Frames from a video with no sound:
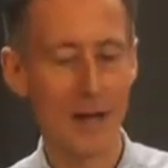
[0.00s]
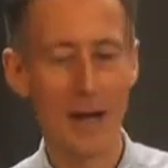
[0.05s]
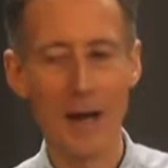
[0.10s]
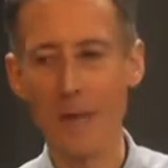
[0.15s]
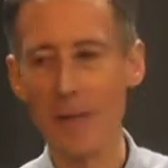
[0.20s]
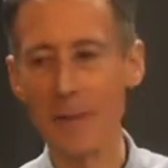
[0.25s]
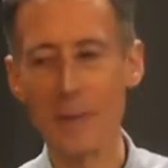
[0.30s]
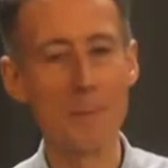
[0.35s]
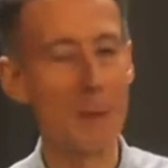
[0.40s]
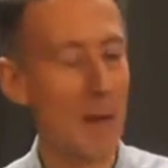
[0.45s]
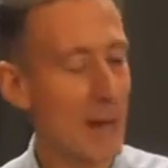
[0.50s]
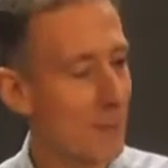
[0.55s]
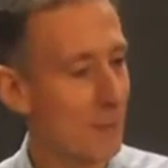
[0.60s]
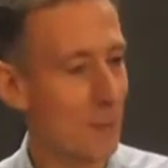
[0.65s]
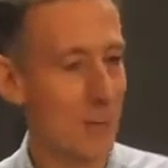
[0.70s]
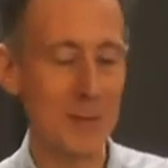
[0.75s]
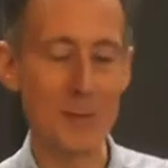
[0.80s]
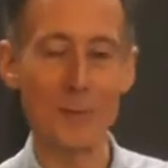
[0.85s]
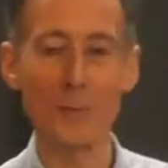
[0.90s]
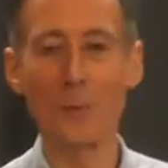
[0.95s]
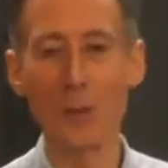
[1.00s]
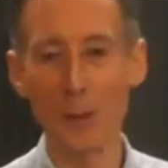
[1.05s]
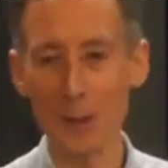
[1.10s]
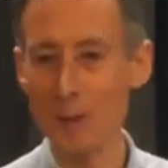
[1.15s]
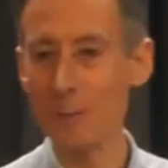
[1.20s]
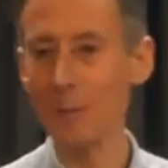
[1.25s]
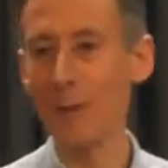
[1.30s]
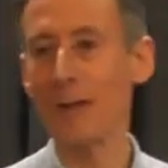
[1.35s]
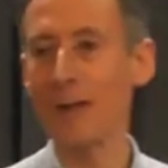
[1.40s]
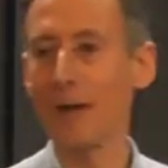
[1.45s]
I think the main reason
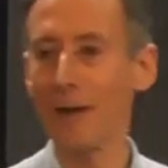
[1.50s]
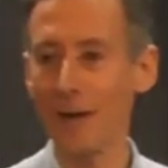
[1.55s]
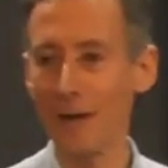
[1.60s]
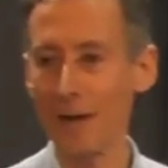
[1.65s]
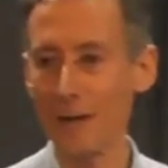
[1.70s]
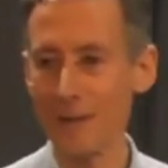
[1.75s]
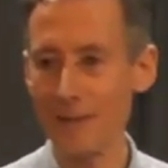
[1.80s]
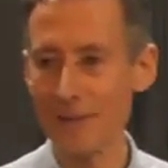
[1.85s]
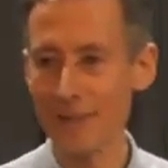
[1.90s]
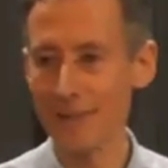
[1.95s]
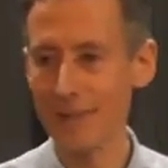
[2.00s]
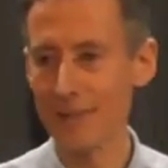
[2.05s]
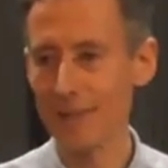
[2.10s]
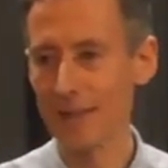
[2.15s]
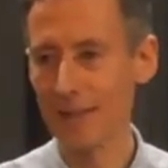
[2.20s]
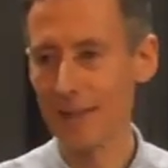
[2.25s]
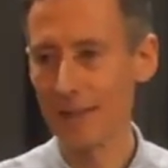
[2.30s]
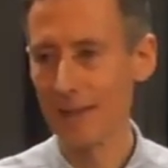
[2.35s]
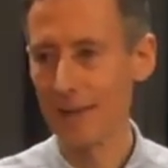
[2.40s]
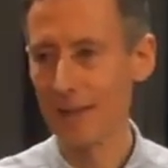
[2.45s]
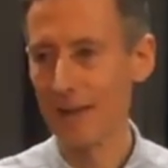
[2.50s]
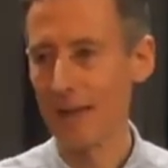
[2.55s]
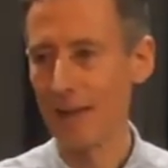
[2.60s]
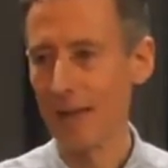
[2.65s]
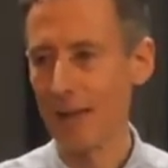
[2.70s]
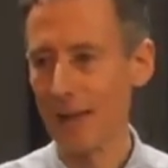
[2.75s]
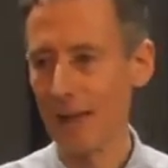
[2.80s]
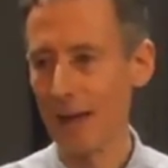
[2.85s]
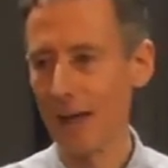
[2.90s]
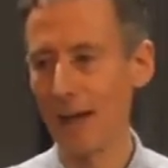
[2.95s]
was because
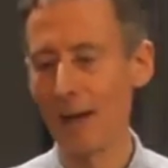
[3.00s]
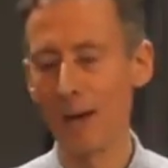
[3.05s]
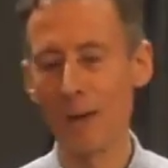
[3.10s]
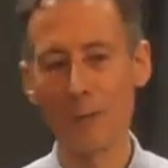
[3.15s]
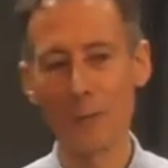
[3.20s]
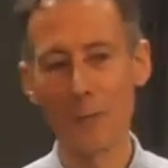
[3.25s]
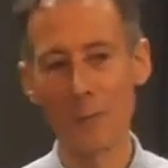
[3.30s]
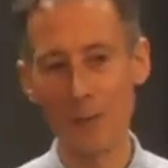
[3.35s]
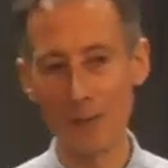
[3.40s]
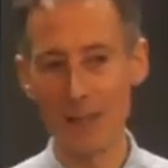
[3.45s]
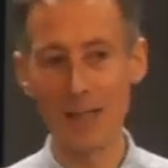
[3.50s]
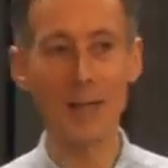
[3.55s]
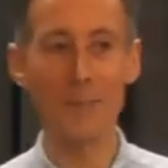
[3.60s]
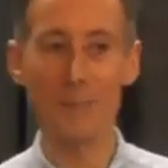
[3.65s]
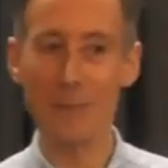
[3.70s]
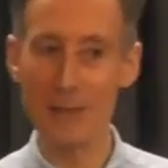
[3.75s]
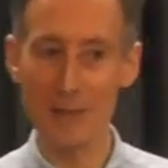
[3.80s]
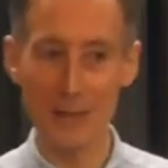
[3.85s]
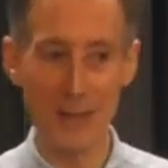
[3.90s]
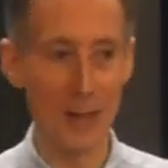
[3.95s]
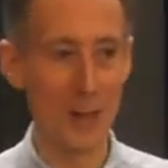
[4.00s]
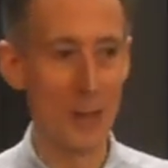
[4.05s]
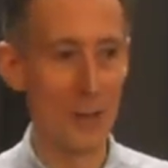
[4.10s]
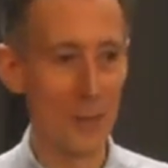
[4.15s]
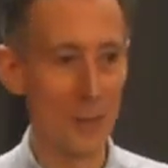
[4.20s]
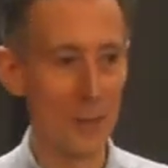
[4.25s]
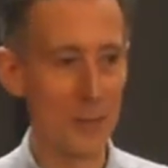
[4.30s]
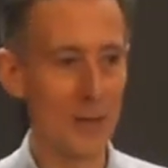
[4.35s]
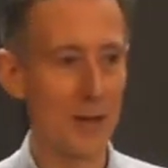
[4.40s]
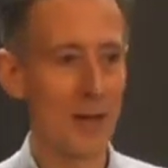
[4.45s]
we let it be
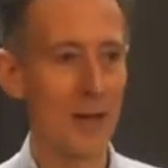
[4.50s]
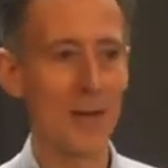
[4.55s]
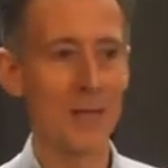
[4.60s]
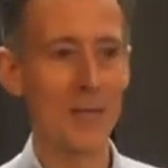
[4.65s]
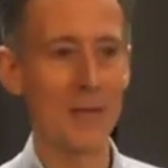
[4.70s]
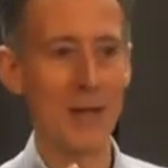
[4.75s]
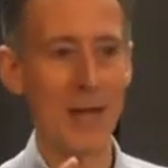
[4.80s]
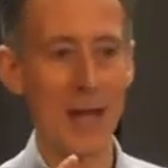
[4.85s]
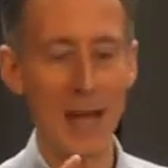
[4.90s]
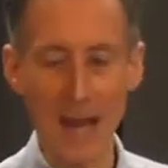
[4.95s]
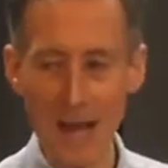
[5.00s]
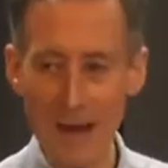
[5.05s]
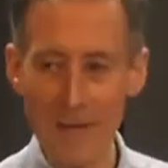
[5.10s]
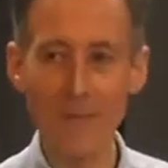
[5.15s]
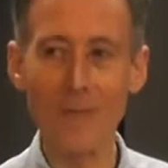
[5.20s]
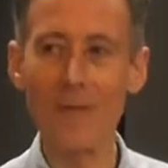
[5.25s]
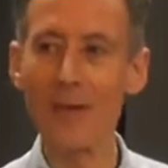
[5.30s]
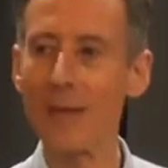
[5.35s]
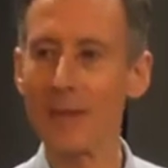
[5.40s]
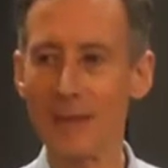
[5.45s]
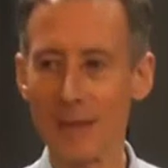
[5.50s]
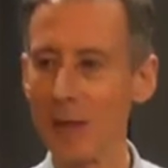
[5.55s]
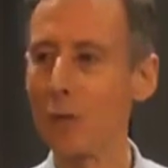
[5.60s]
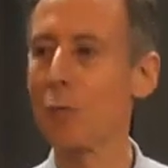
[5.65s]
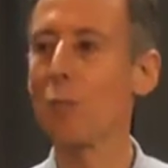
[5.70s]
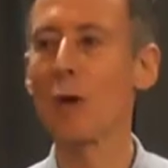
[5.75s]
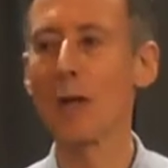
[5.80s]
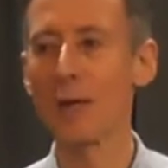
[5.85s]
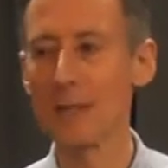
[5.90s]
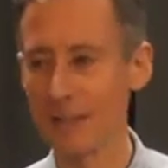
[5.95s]
known that
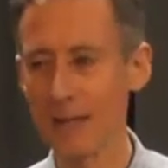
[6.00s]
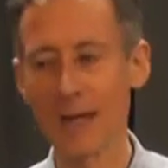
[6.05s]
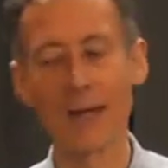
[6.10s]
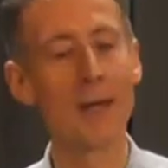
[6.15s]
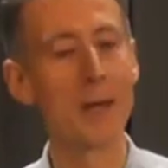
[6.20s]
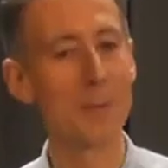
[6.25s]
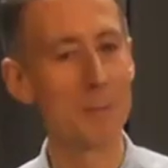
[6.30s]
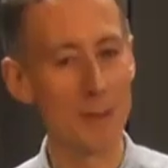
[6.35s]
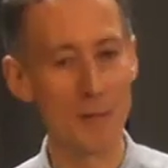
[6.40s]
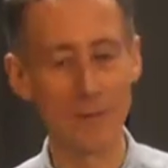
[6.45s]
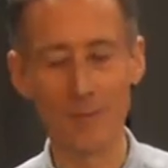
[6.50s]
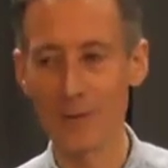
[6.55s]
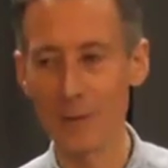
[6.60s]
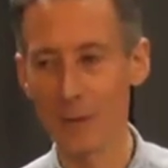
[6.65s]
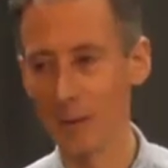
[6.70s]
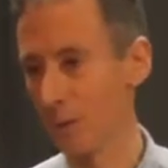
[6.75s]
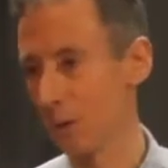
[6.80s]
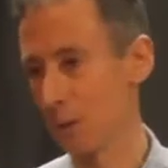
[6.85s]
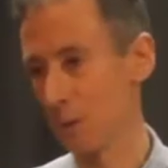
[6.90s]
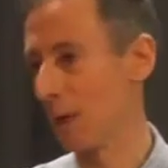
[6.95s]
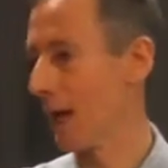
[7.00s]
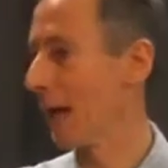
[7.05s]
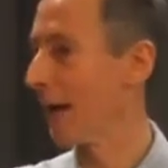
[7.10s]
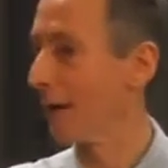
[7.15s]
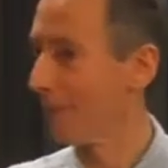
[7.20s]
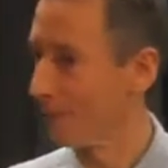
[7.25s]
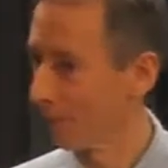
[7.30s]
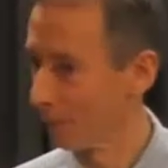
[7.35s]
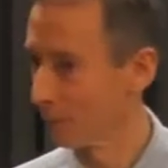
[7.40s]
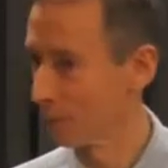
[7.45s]
everything we'd done had been filmed, because we had
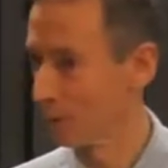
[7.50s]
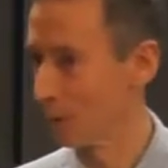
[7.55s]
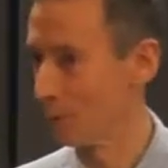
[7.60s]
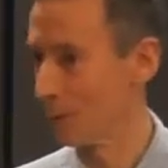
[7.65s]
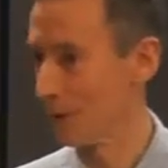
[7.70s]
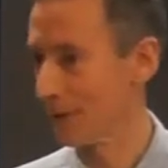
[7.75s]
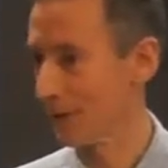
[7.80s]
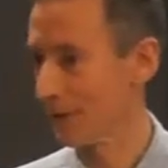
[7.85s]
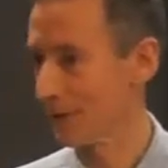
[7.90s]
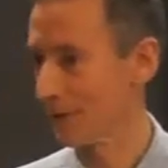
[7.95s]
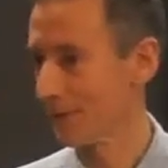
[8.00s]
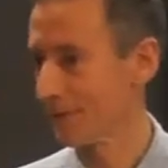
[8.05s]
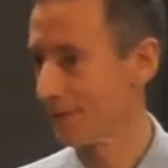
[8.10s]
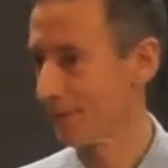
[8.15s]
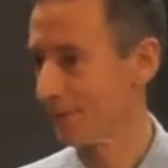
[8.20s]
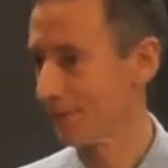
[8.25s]
our film crew with us.